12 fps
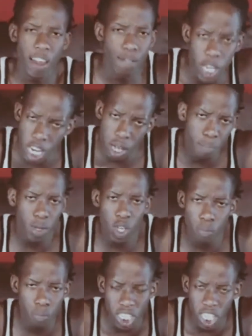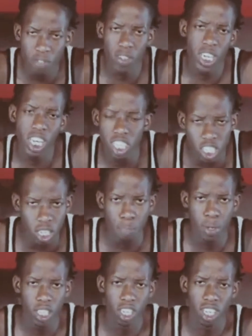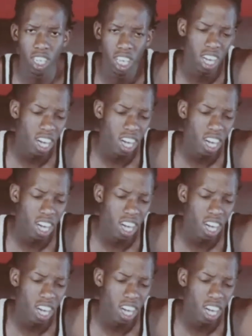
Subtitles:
And every day me up, not even night, to stop it.